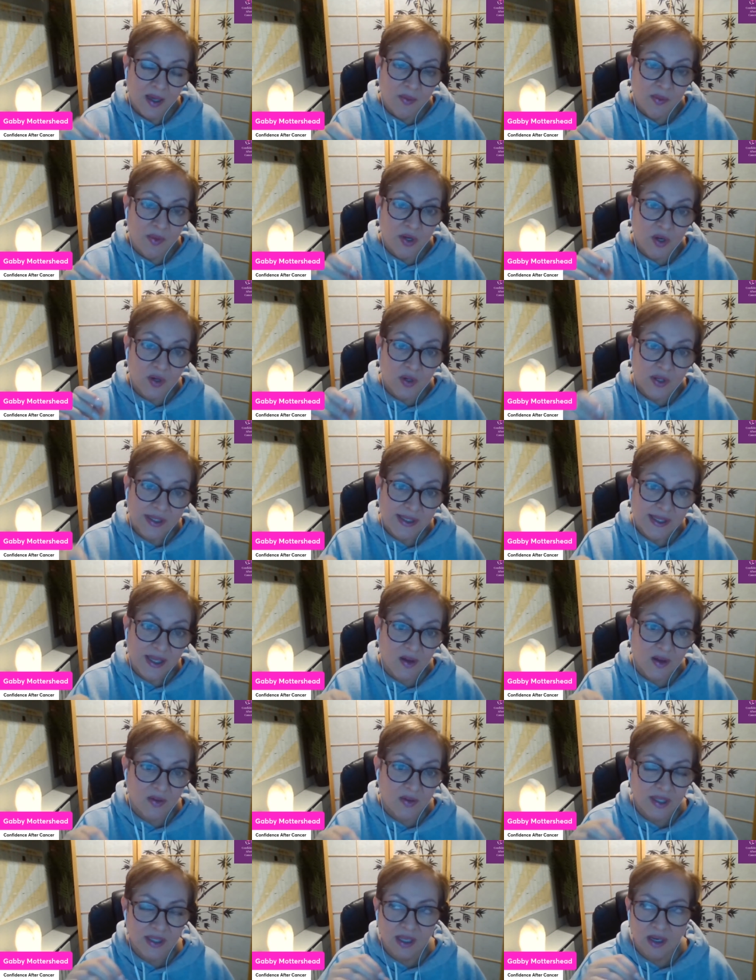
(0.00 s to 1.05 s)
But
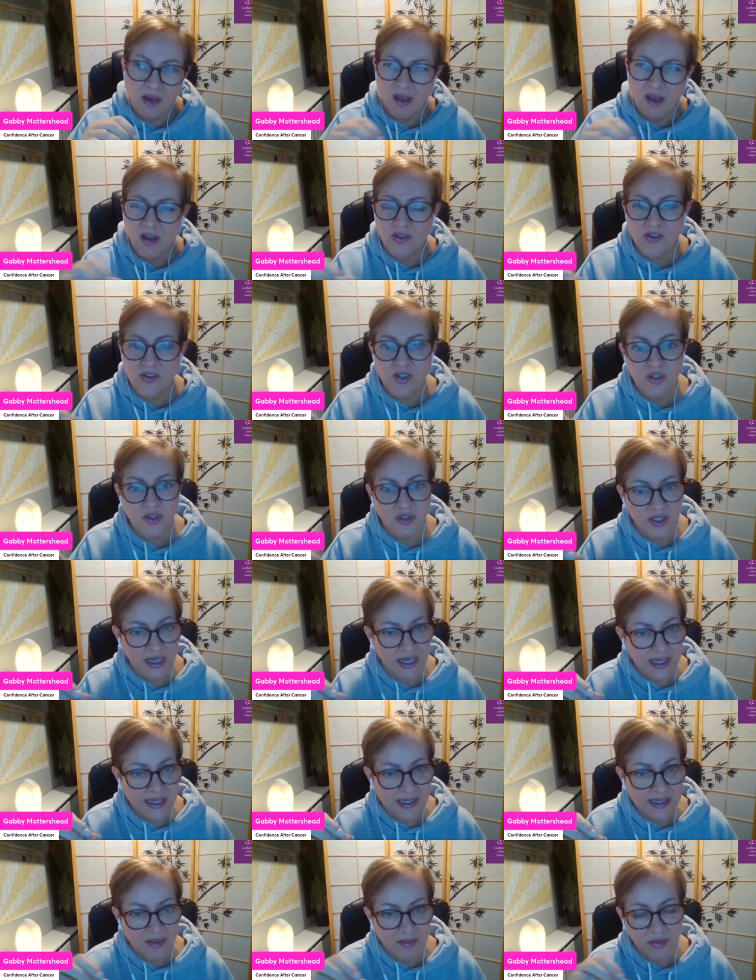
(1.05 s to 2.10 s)
also there's a lot of
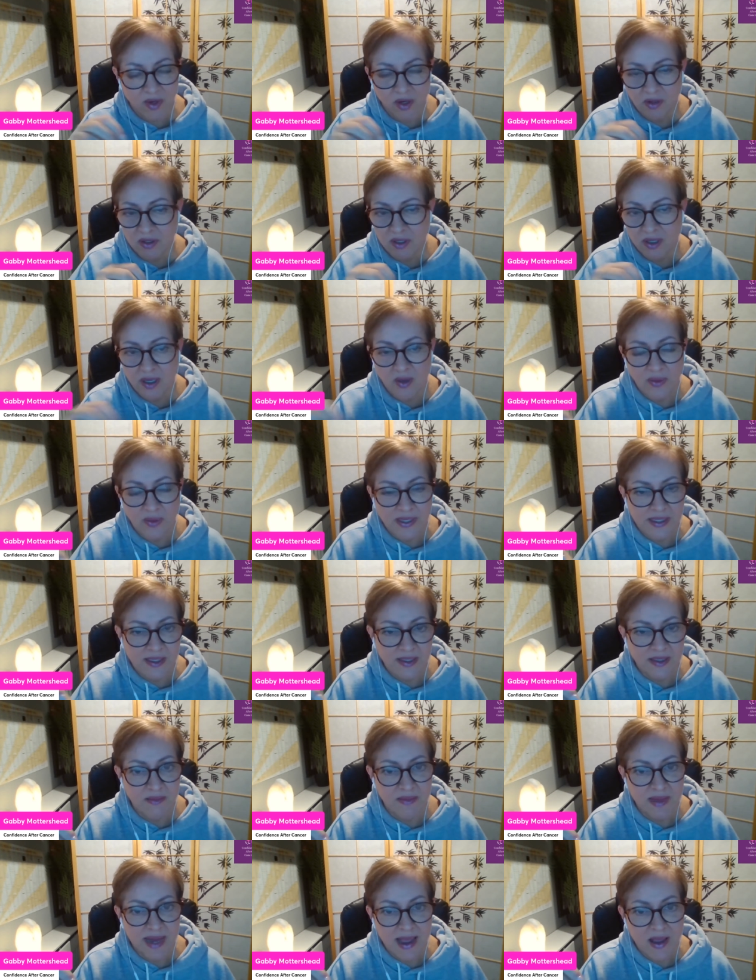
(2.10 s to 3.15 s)
studies, and I'm not going to go into
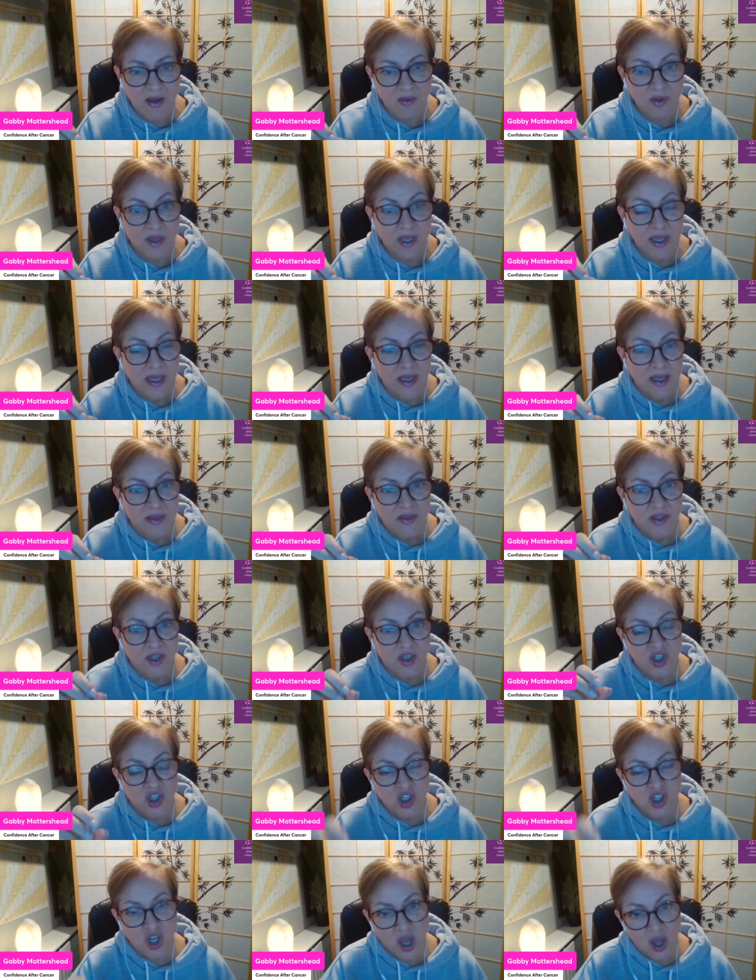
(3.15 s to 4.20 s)
them now, that
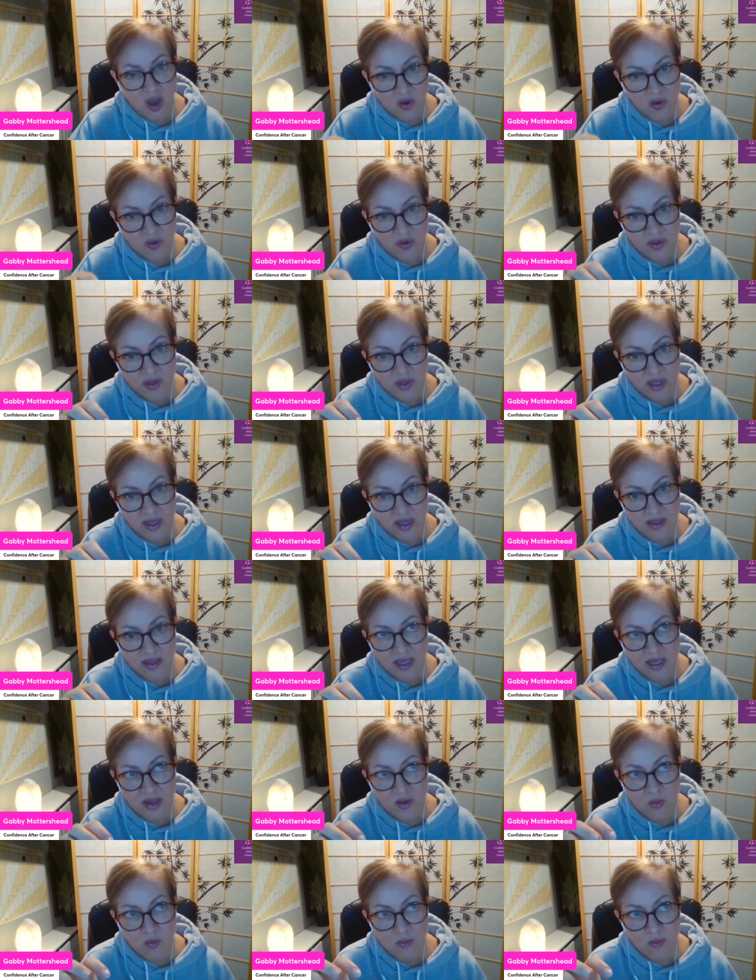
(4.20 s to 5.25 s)
show that
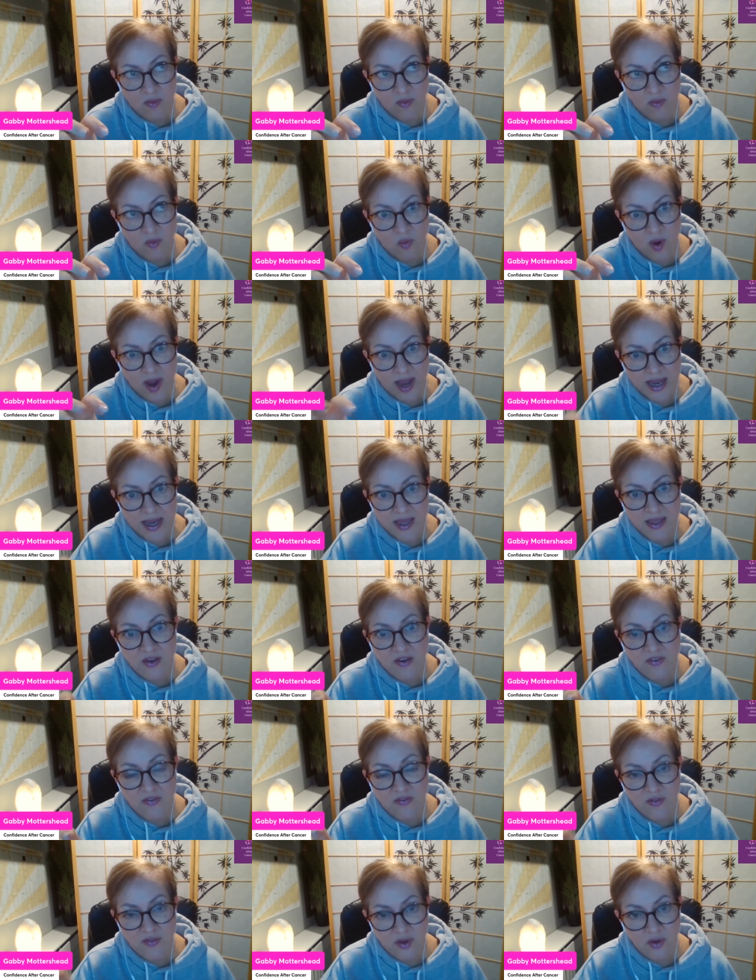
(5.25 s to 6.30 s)
the way that
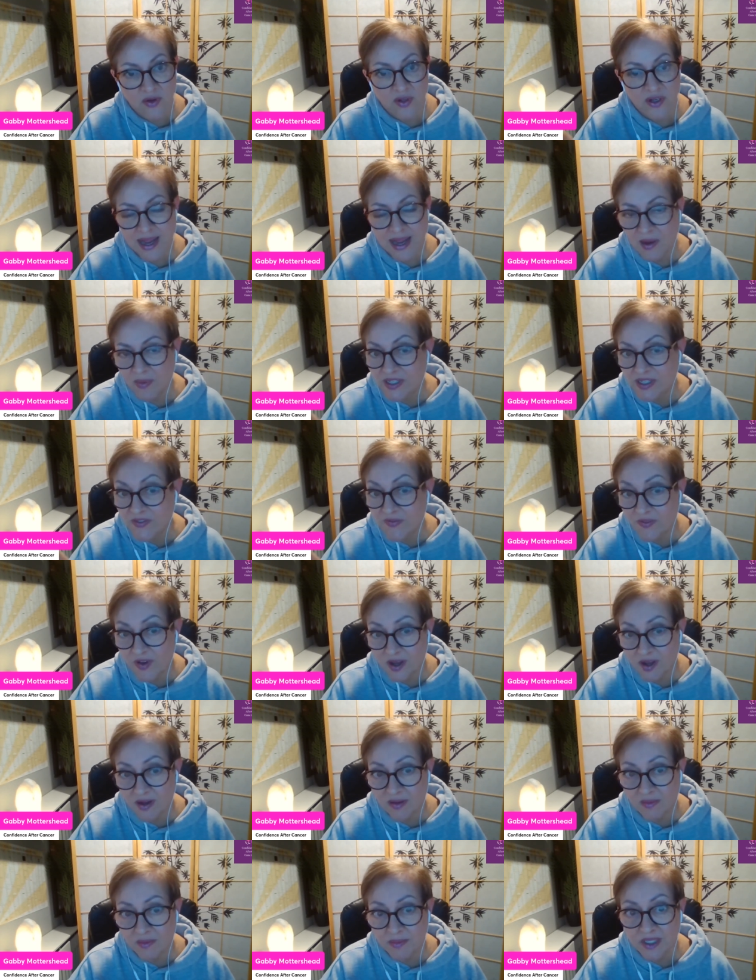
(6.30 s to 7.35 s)
food now is
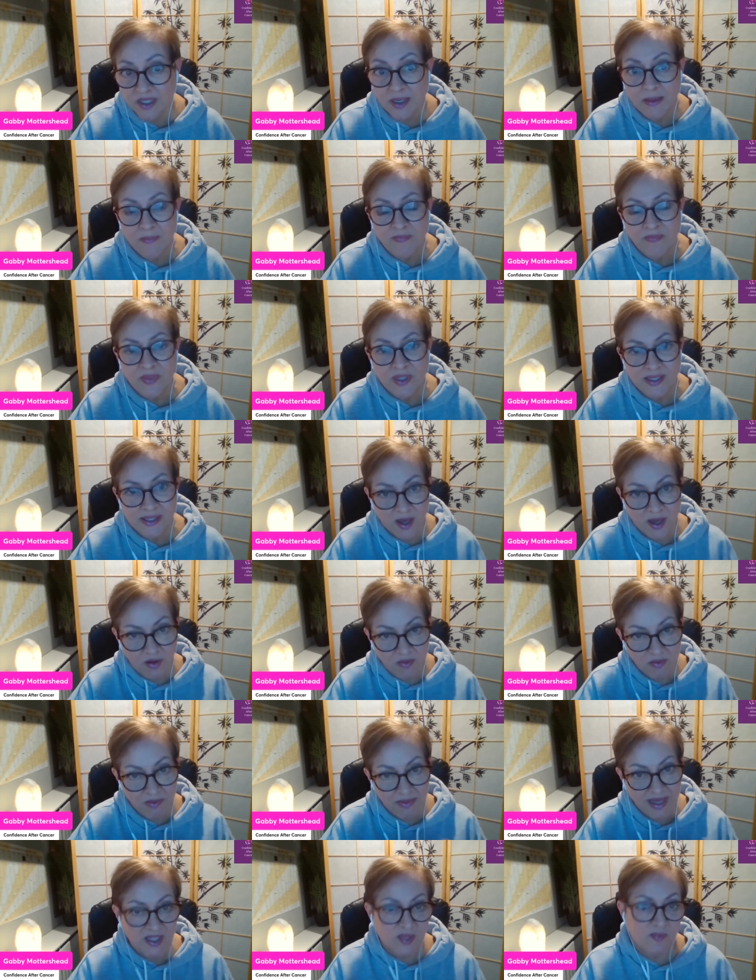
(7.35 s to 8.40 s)
farmed, so
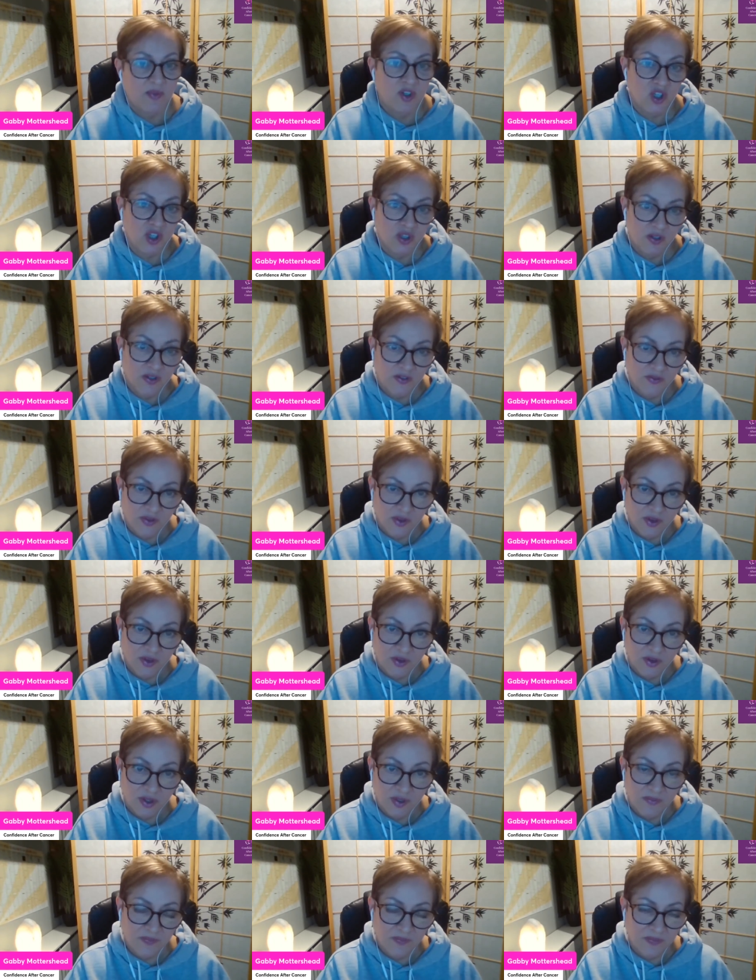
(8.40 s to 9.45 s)
mass-produced
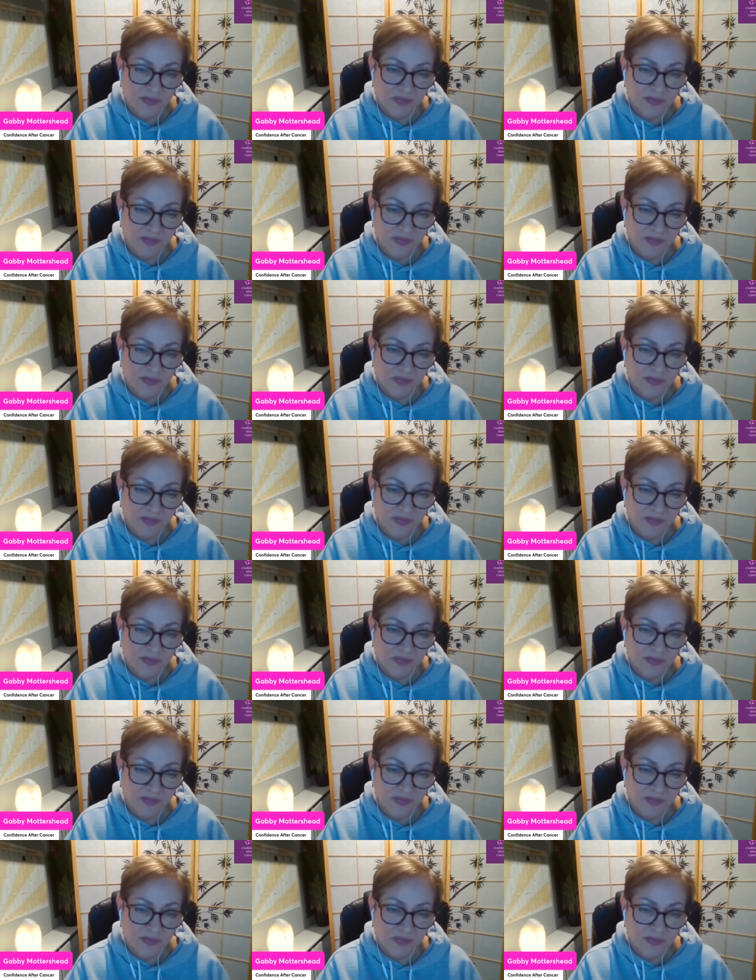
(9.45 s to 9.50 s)
food,